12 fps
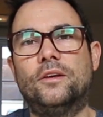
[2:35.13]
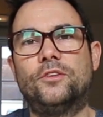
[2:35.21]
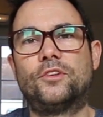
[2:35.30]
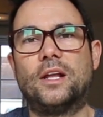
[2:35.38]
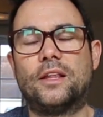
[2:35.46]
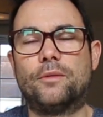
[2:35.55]

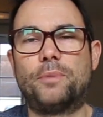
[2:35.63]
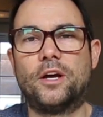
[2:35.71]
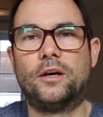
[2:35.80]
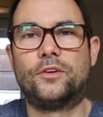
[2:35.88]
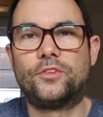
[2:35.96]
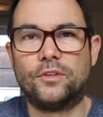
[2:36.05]
select the
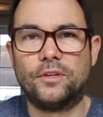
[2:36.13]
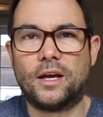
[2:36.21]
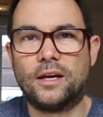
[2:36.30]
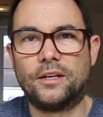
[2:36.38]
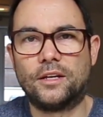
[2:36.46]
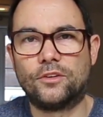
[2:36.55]
person,
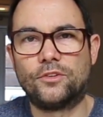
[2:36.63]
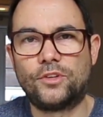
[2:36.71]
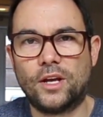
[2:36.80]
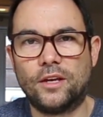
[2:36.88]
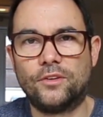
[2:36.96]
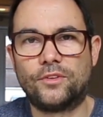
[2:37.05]
and it
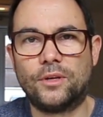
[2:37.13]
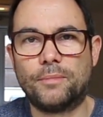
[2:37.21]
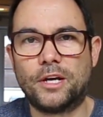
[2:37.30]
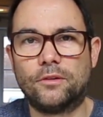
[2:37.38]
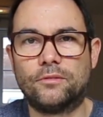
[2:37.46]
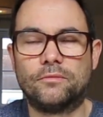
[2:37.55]
shares the
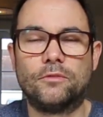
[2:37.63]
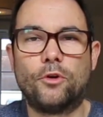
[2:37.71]
amount.